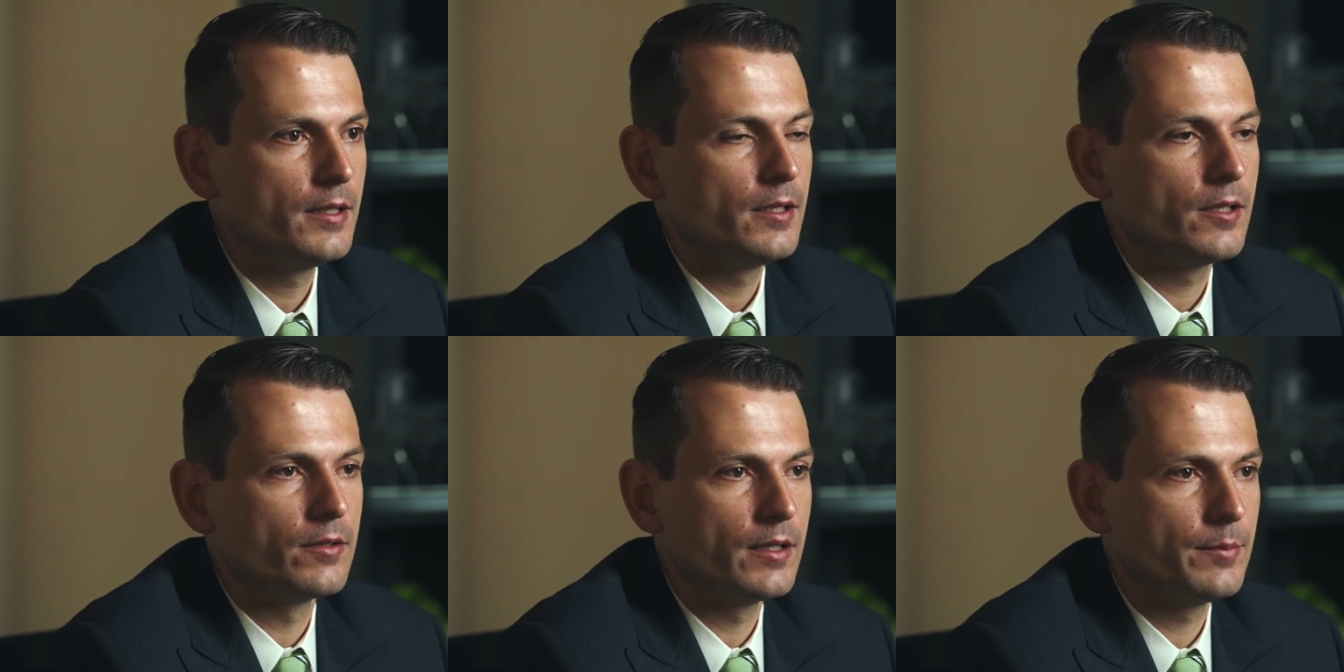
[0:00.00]

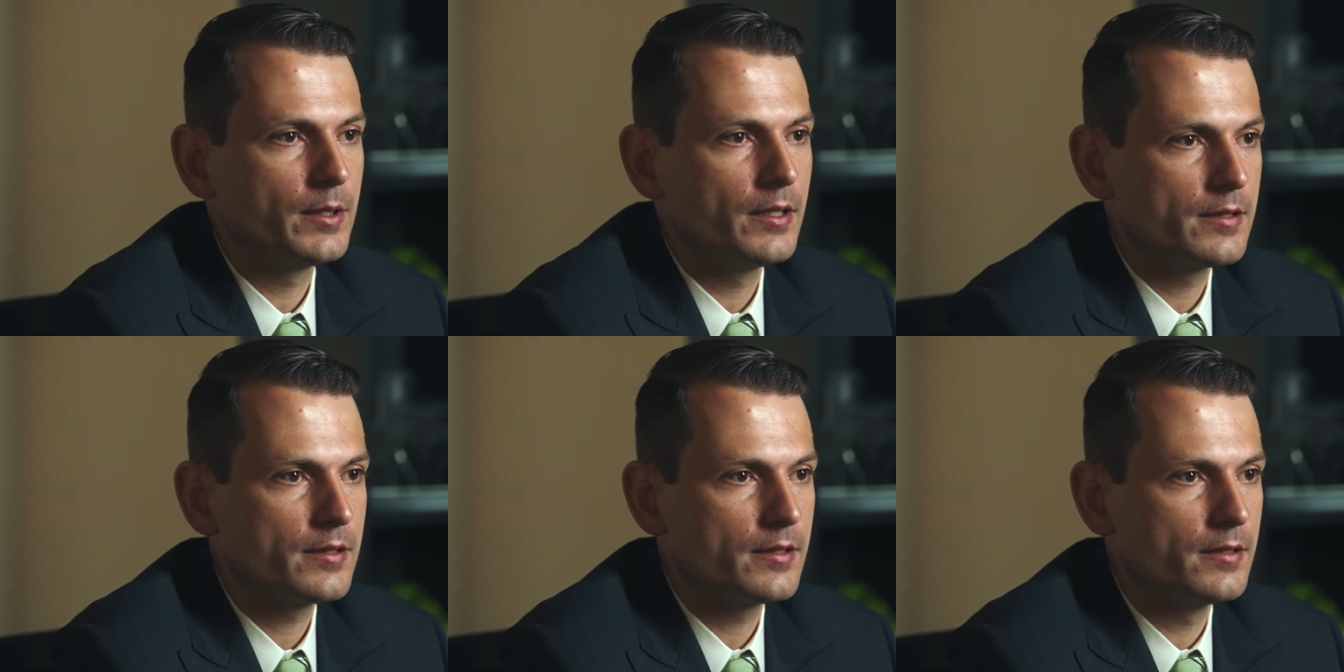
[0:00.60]
going up
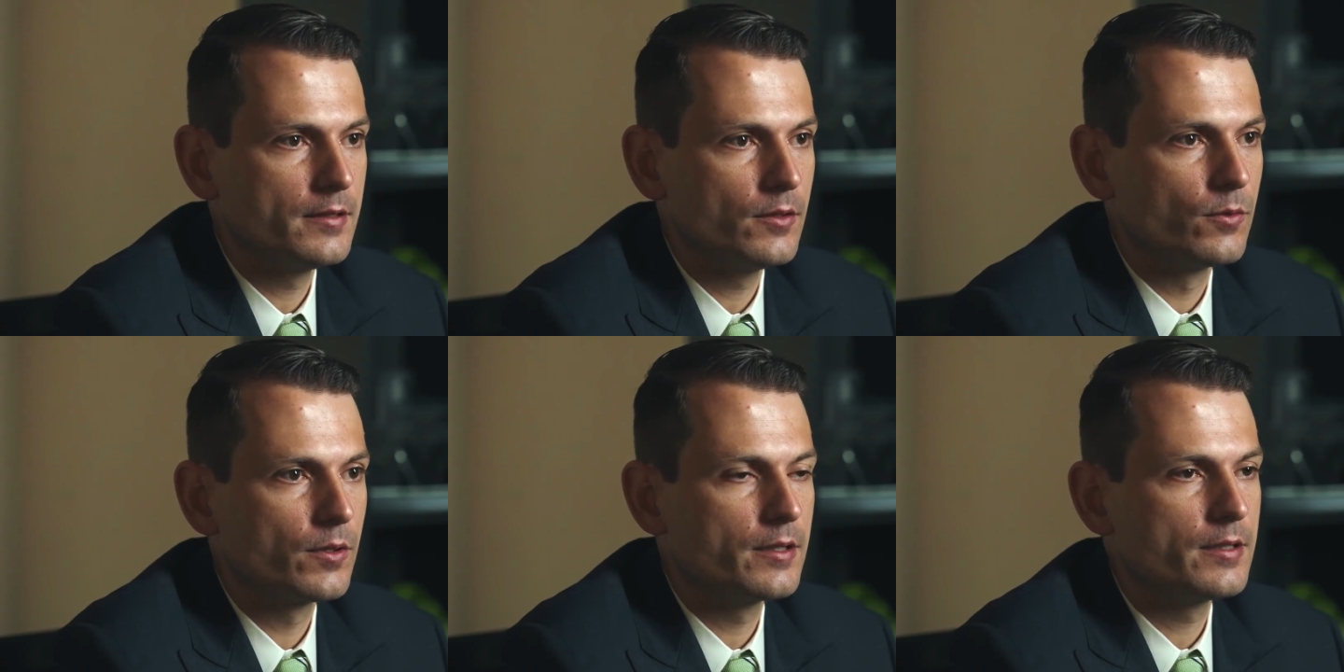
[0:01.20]
against an
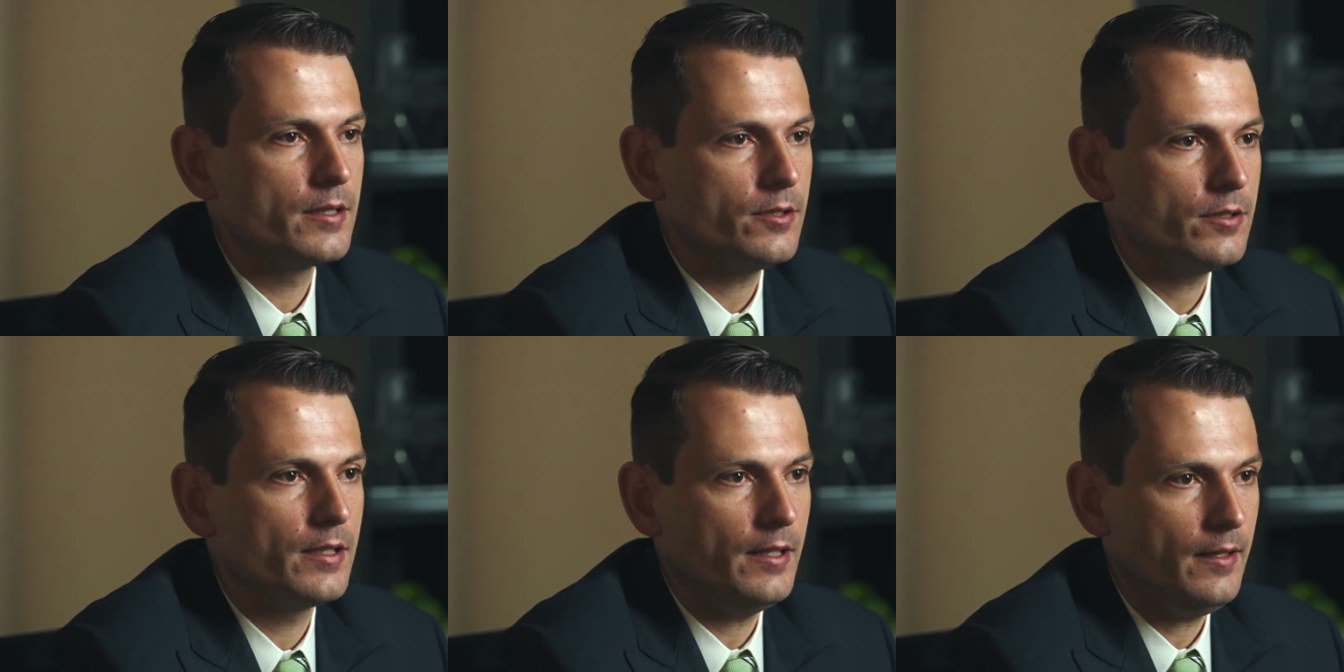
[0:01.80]
organization
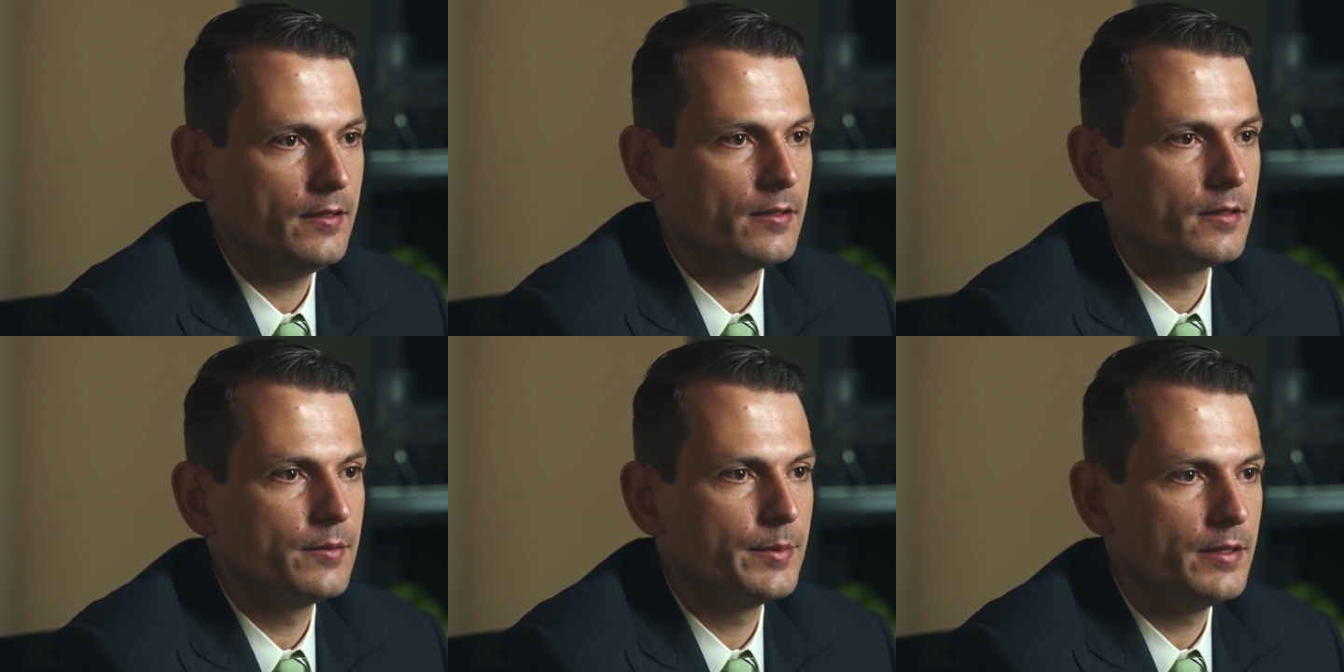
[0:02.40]
that had
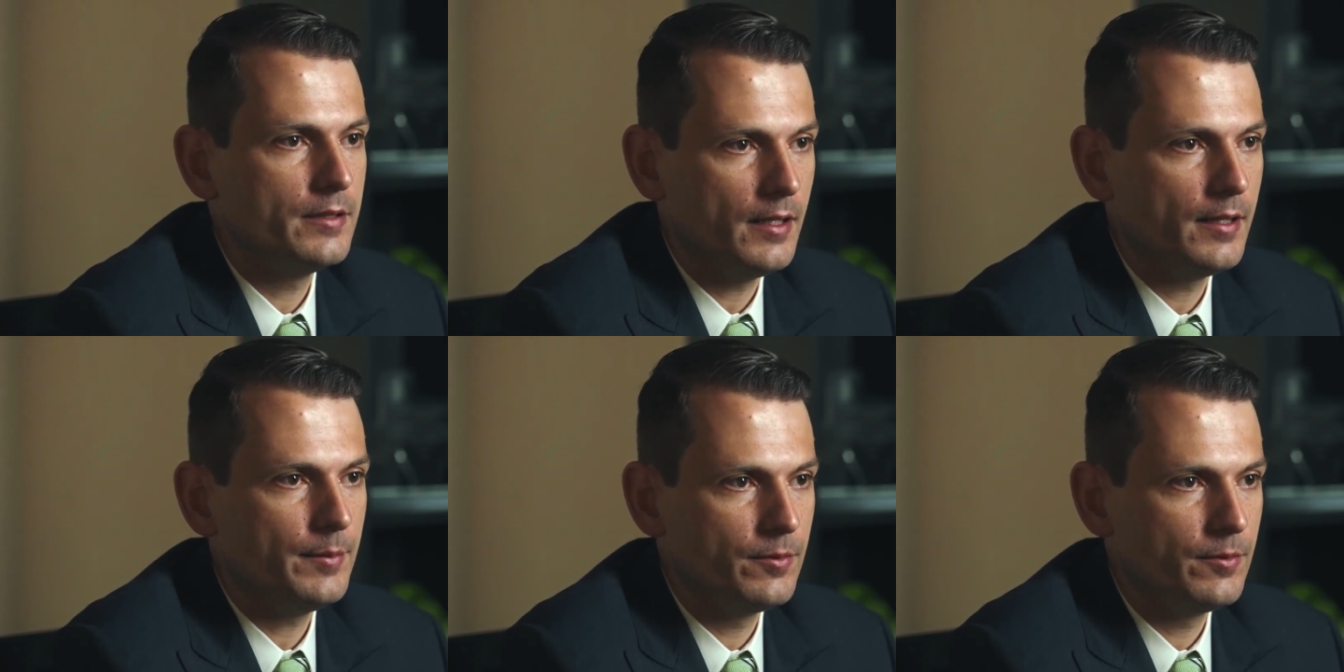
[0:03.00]
unlimited time and